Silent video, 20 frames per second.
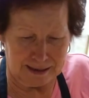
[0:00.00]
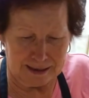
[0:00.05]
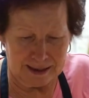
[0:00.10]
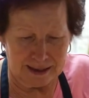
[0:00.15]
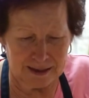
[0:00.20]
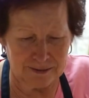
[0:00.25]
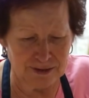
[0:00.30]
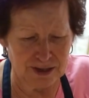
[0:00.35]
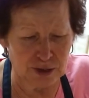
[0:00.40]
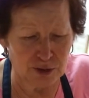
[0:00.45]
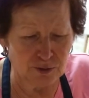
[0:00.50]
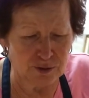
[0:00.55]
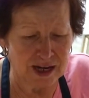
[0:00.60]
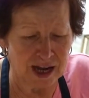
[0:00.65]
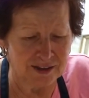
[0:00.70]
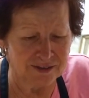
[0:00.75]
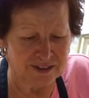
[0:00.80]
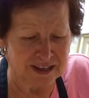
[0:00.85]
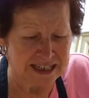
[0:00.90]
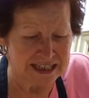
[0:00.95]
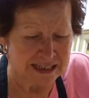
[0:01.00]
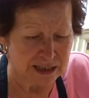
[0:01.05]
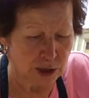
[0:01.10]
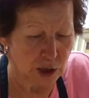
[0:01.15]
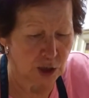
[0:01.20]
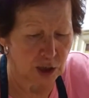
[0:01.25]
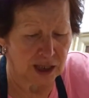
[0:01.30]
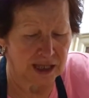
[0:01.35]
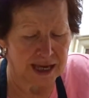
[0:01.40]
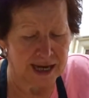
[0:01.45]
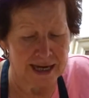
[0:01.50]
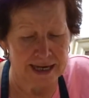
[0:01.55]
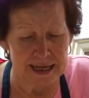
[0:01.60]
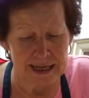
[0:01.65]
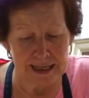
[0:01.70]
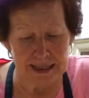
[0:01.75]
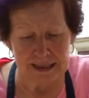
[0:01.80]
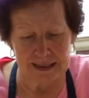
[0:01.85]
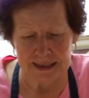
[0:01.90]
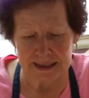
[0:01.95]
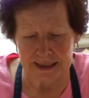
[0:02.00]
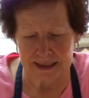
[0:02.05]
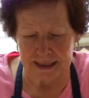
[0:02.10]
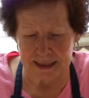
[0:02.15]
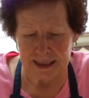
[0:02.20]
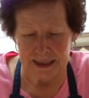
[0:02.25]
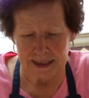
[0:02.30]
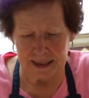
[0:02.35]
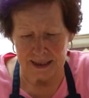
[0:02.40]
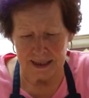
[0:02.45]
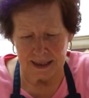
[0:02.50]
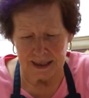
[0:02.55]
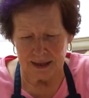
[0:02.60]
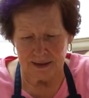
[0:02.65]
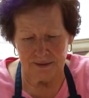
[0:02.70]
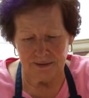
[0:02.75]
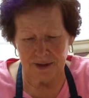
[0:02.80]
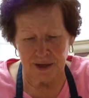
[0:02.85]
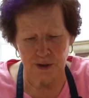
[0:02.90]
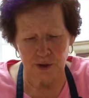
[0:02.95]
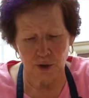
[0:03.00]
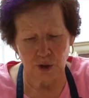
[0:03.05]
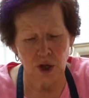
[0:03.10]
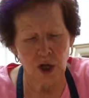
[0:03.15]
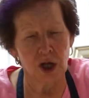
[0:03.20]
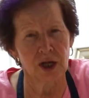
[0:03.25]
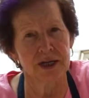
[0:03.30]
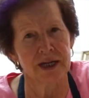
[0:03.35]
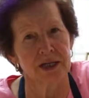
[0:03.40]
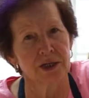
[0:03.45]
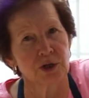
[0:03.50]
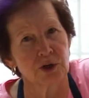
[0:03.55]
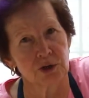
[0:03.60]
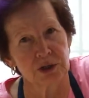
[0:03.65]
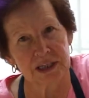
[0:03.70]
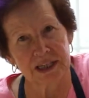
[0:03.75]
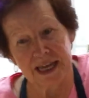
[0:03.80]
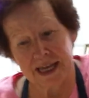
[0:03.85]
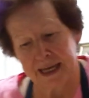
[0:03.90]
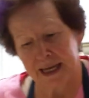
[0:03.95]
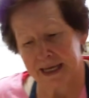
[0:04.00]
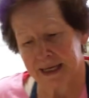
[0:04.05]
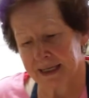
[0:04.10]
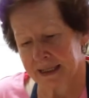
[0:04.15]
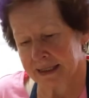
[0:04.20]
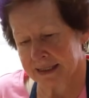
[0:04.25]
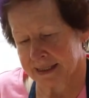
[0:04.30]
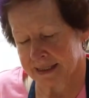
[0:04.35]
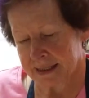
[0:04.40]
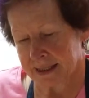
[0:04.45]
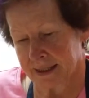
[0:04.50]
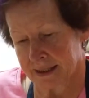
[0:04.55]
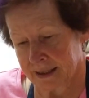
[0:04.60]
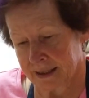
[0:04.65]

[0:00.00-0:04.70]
And then you got these little hands that are hugging your legs.